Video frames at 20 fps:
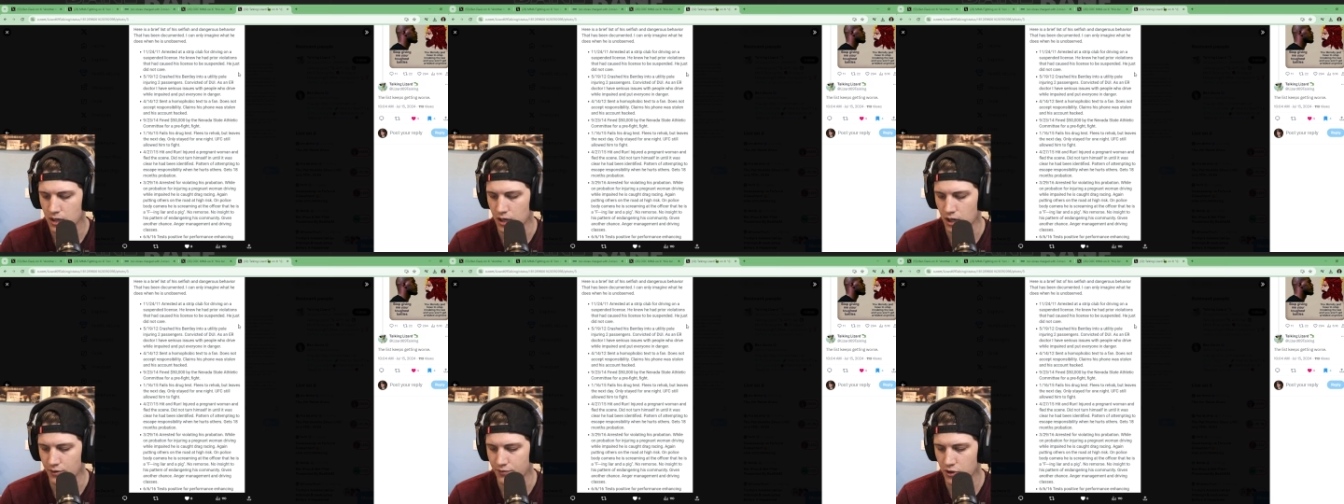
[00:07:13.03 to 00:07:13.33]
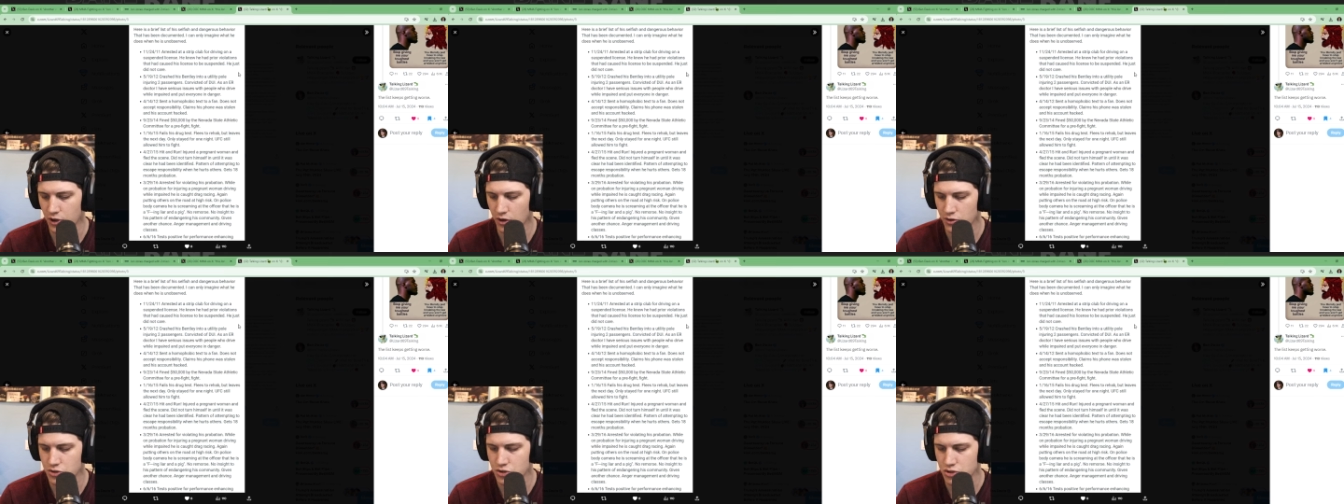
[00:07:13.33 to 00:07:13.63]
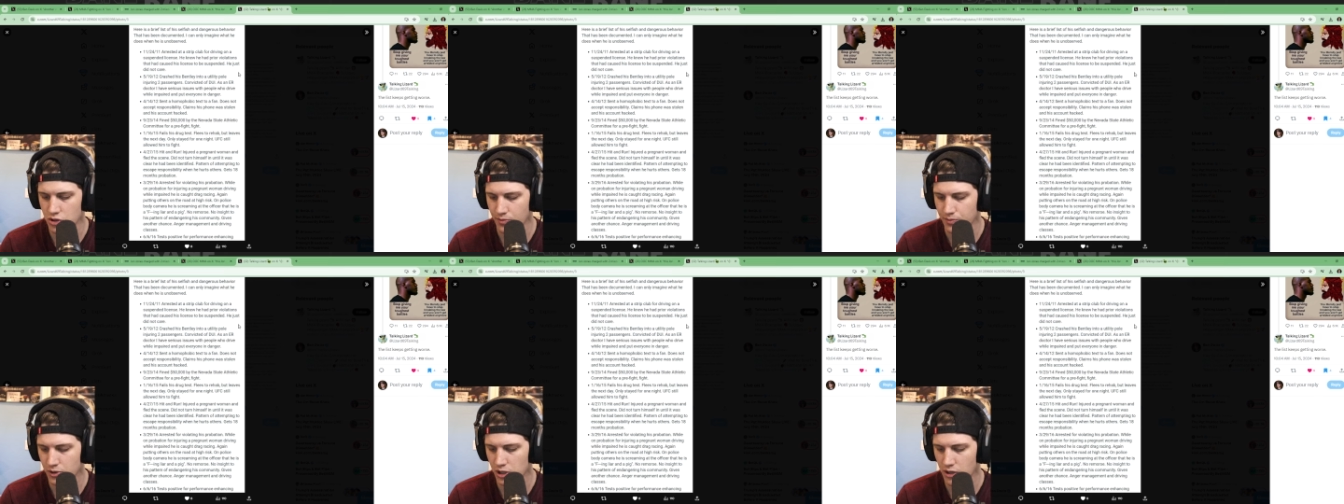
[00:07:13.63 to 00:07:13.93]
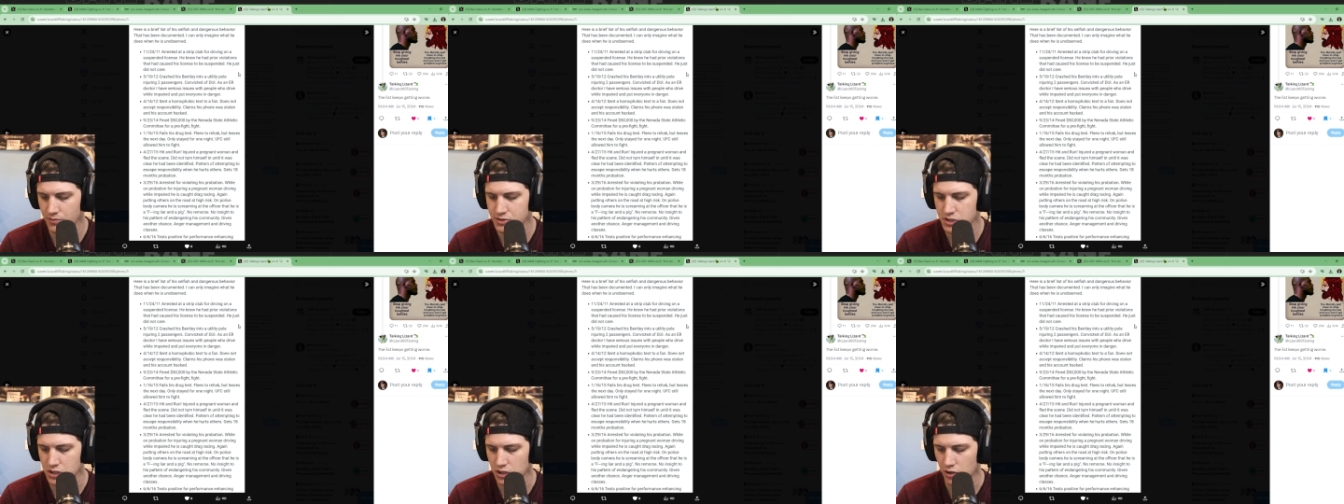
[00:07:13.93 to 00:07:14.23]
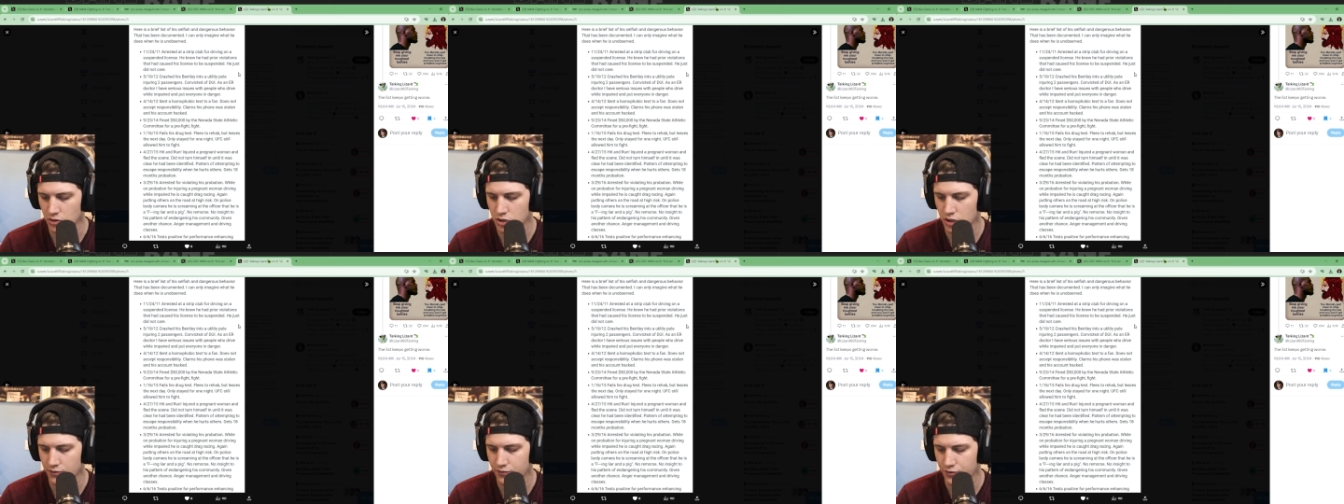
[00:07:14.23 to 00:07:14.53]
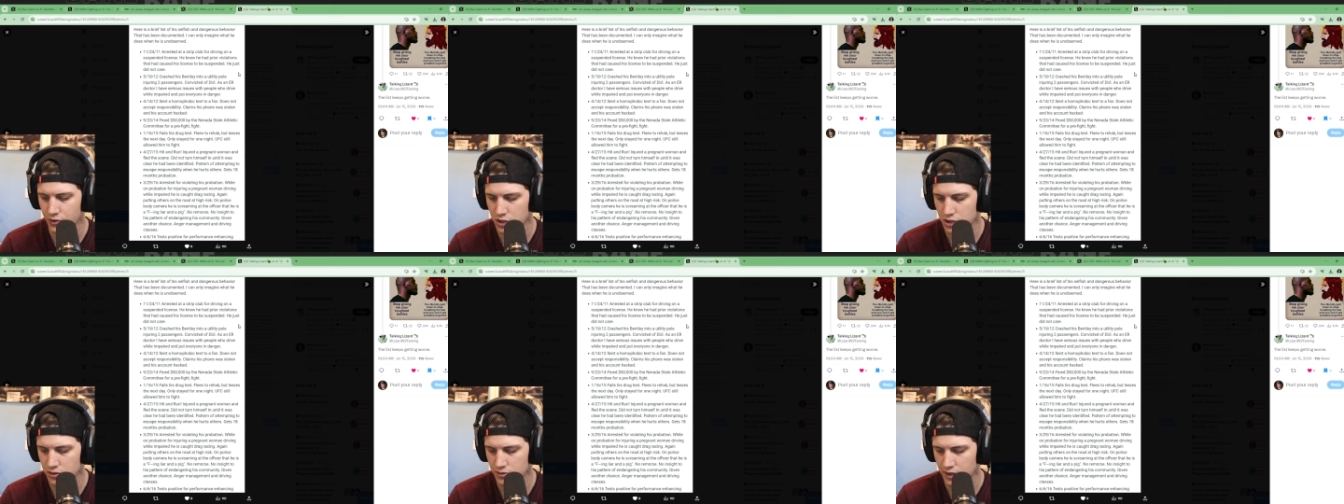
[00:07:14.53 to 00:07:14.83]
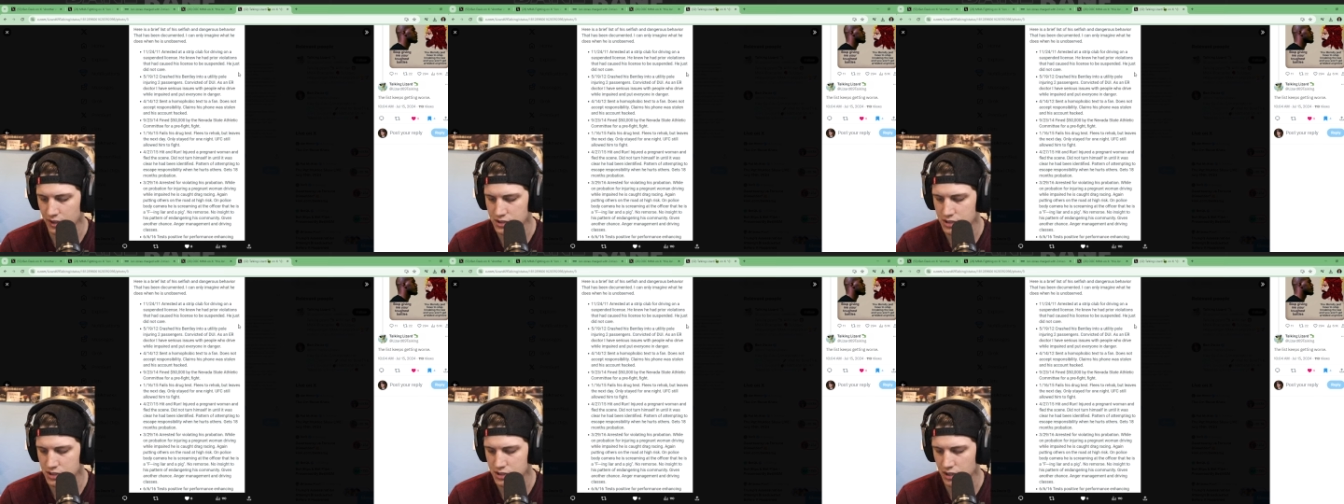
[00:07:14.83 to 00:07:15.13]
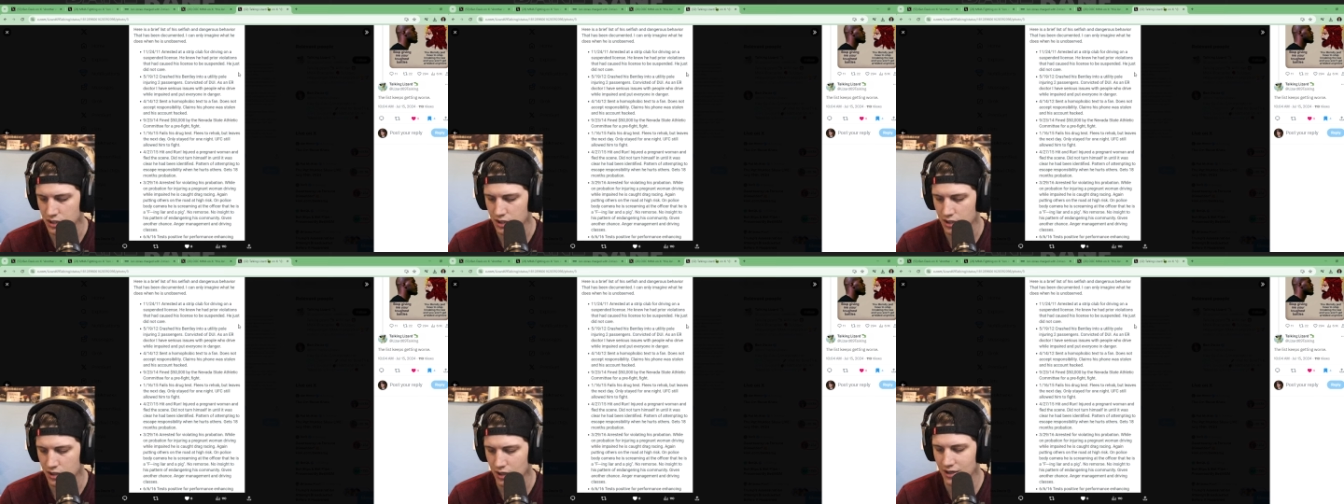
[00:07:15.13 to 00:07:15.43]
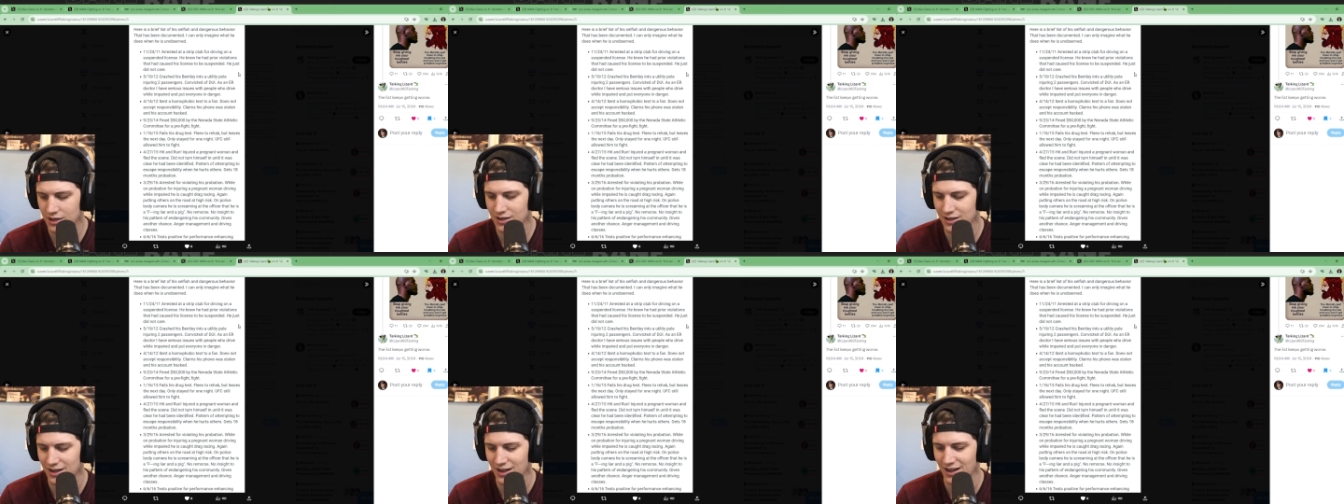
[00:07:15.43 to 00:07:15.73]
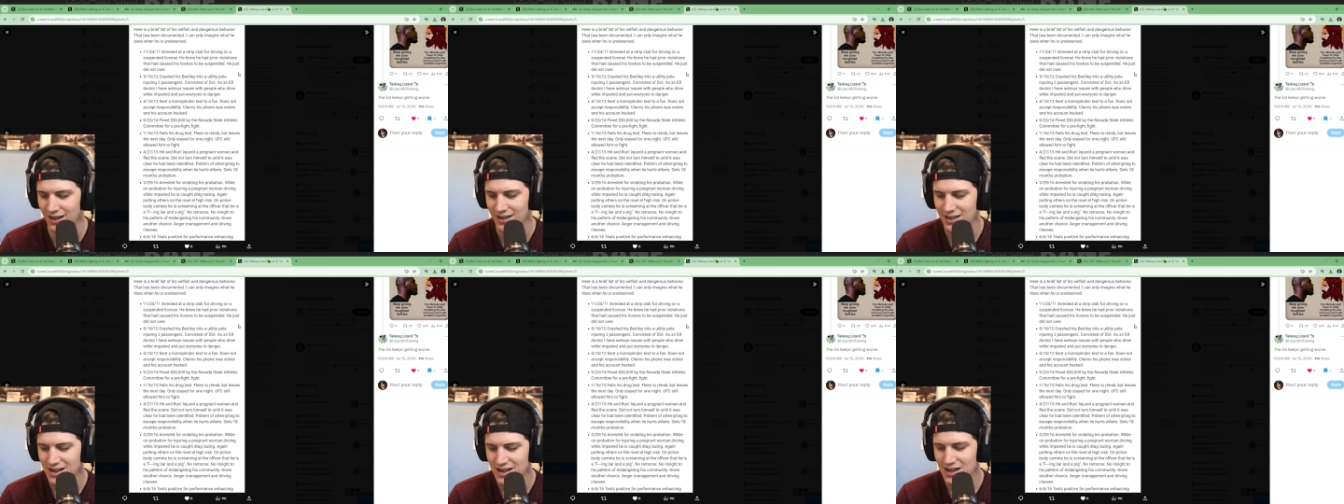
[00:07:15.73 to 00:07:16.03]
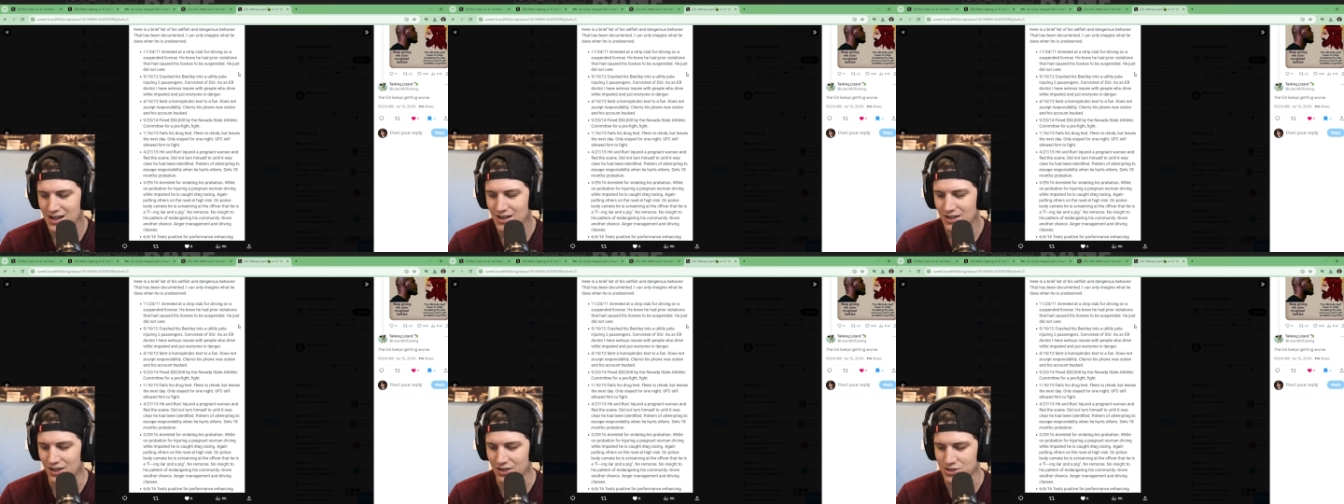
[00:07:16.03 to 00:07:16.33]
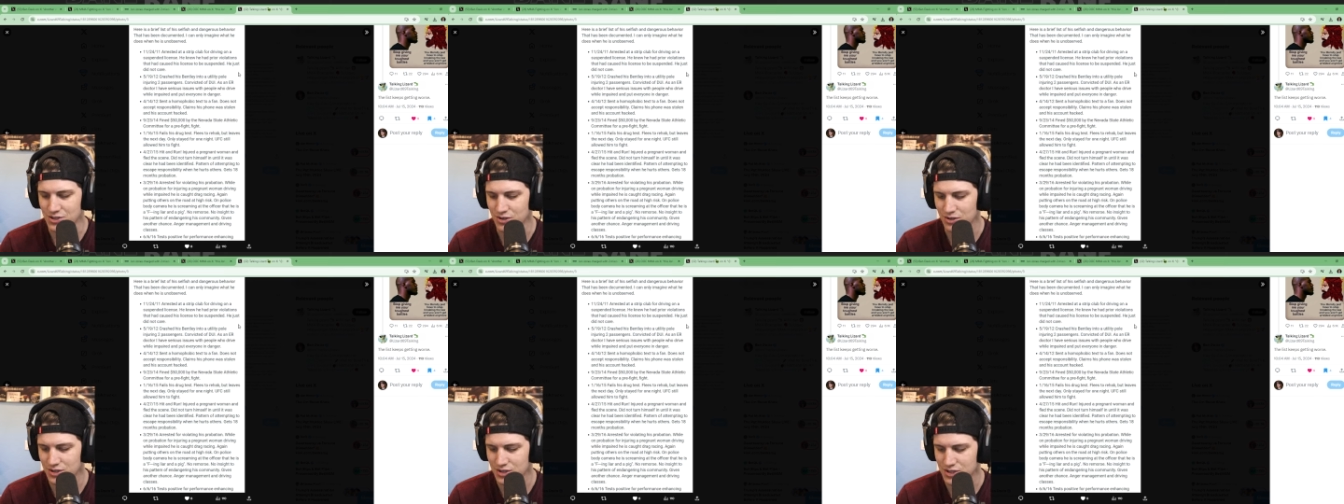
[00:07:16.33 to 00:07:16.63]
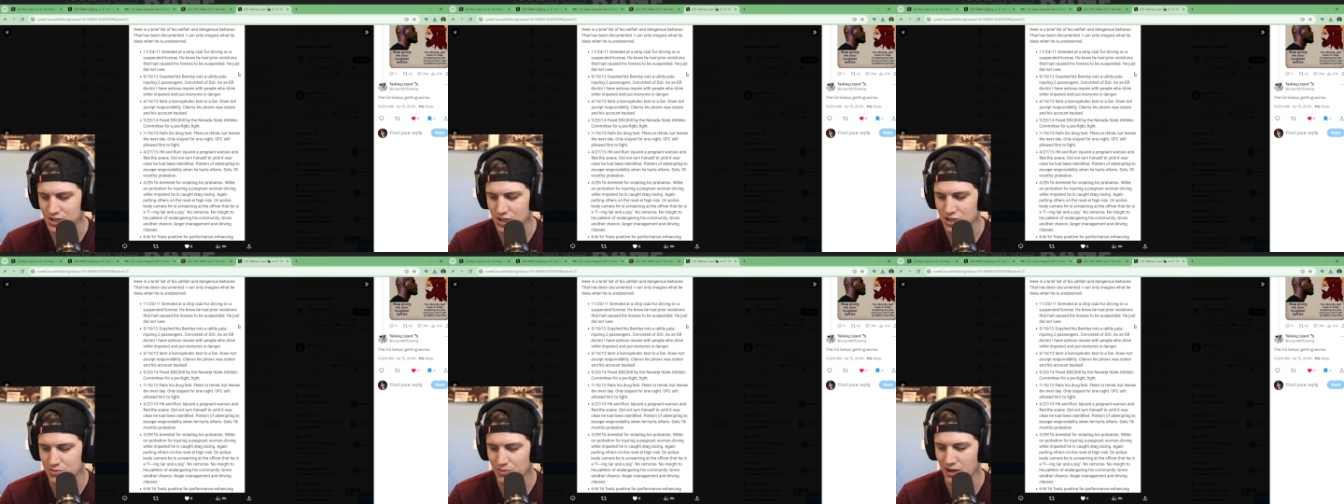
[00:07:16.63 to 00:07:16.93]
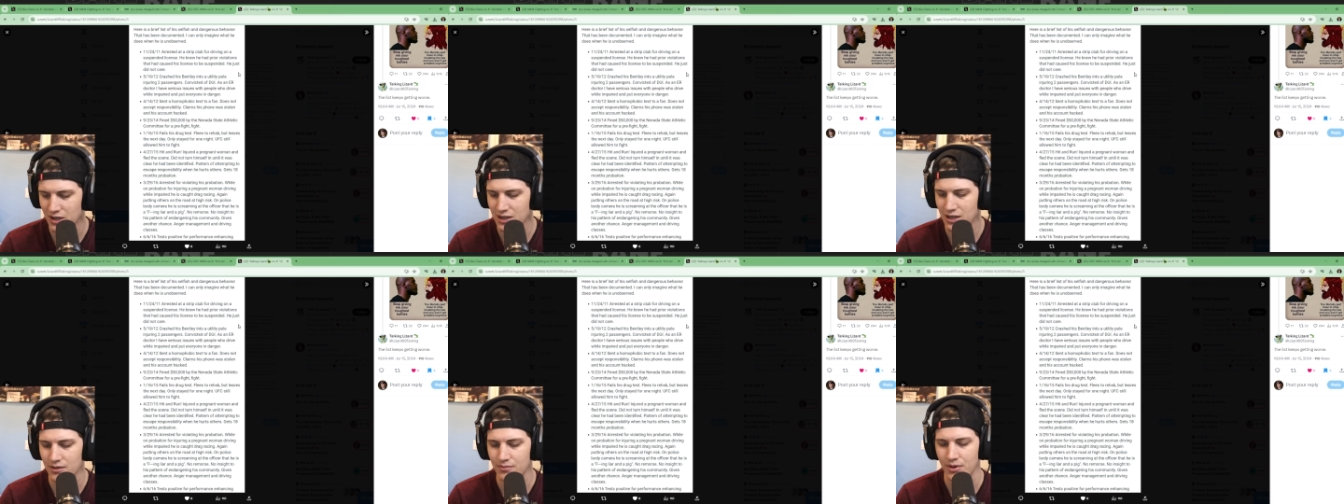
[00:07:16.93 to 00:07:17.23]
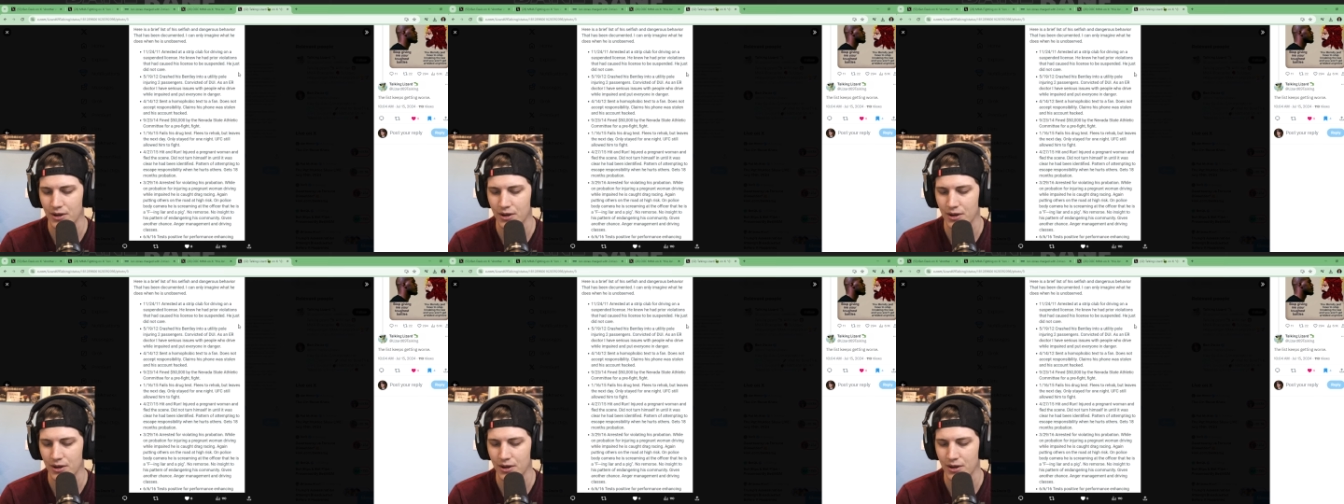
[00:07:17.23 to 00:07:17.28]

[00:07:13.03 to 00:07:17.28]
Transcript: If you go to strip clubs, you know, good for you. That's that's your decision making.